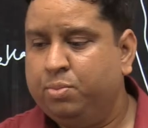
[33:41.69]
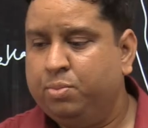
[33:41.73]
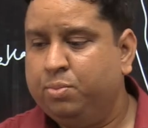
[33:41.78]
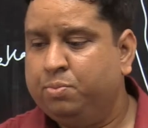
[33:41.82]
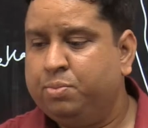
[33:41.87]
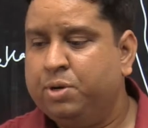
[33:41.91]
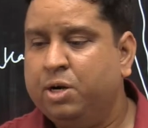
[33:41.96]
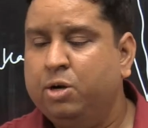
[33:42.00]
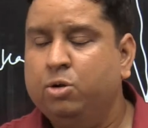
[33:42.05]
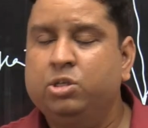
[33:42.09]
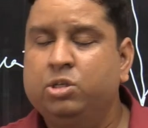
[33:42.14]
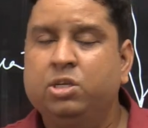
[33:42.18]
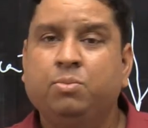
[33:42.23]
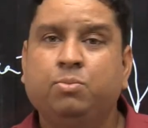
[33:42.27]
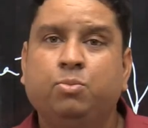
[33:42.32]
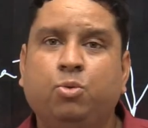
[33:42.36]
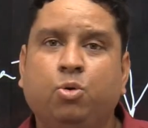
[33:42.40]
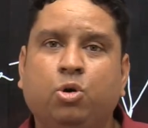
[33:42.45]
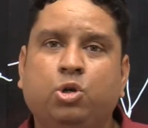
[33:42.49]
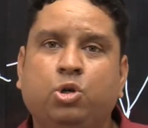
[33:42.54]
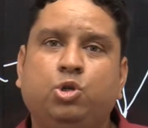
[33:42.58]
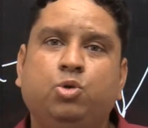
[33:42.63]
producing
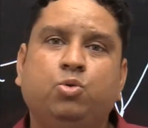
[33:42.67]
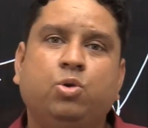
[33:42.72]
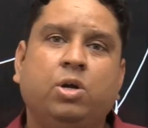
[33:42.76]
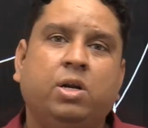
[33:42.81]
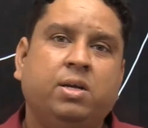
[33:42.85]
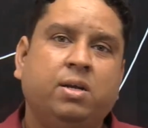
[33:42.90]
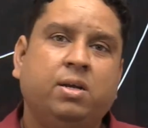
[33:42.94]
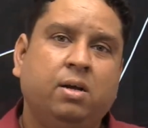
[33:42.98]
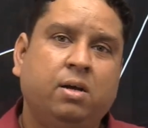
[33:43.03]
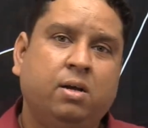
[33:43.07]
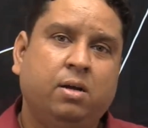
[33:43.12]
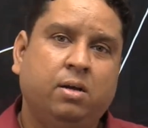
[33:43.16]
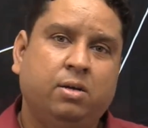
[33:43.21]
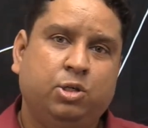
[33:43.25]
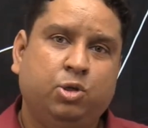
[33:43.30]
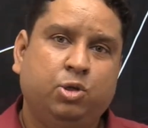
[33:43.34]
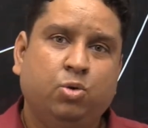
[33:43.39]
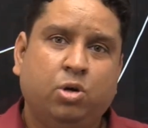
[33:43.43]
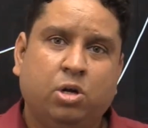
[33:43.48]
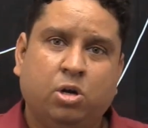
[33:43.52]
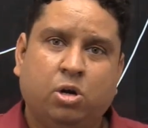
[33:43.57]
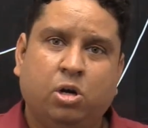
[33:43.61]
more
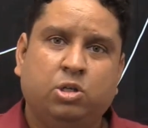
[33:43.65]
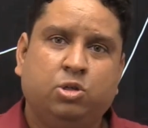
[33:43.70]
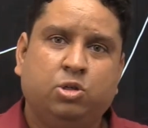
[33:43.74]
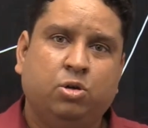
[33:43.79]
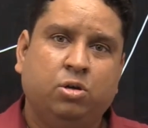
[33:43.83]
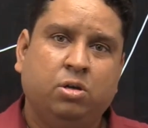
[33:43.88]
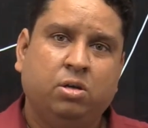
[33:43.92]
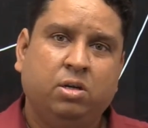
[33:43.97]
sugar also,